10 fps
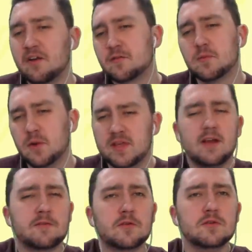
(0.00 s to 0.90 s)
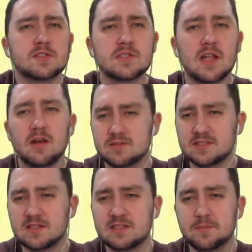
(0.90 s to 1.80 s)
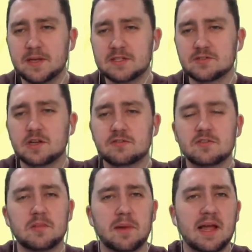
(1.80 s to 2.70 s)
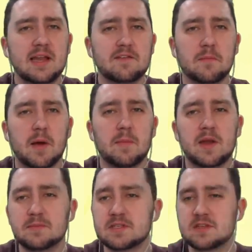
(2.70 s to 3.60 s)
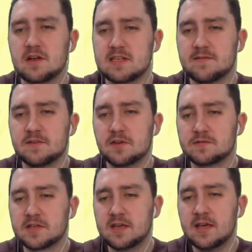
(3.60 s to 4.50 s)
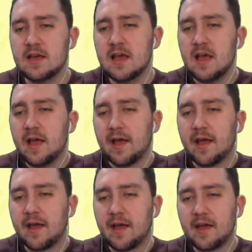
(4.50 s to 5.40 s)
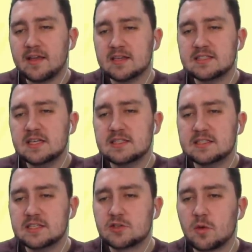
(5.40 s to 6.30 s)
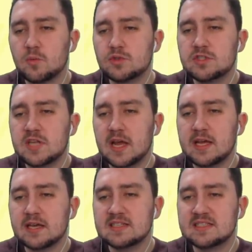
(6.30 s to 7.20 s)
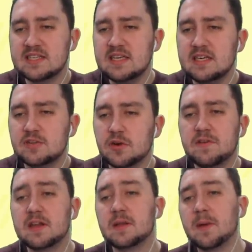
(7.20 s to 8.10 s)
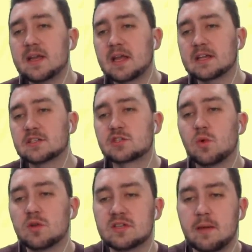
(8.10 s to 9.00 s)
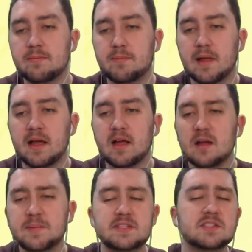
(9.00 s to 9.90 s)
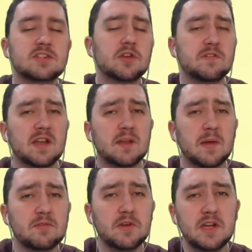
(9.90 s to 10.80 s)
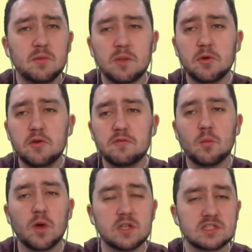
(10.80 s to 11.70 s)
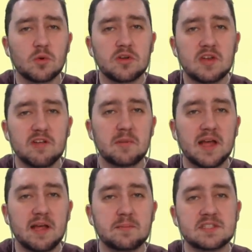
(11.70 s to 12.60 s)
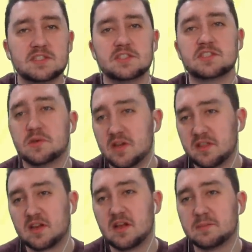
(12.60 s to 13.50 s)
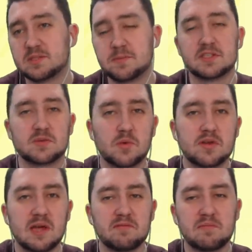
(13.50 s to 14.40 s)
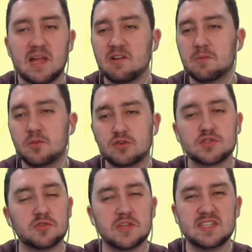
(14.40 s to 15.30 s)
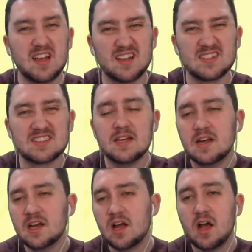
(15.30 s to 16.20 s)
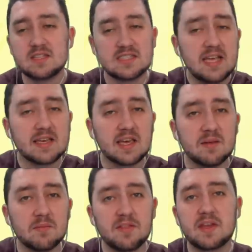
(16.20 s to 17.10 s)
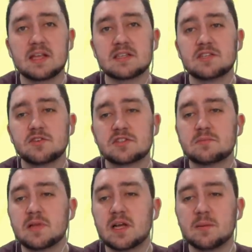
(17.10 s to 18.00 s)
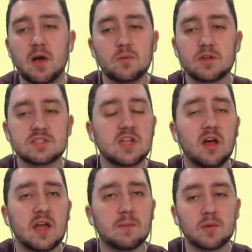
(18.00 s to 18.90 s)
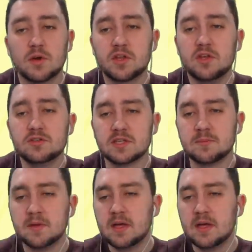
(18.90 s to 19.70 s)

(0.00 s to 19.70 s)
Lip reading: Of course, well, yeah, of course. Like, he's the best striker on the planet for my money besides Lewandowski. Yassir says, Tom, would you take Donny van der Beek as a squad depth player? I mean, does Donny van der Beek really want to move from one squad depth player position to another club to be a squad depth player? I'm not sure that he does. I'd take him. I think he's an interesting player, but I'd want to start him. I'd want to use him.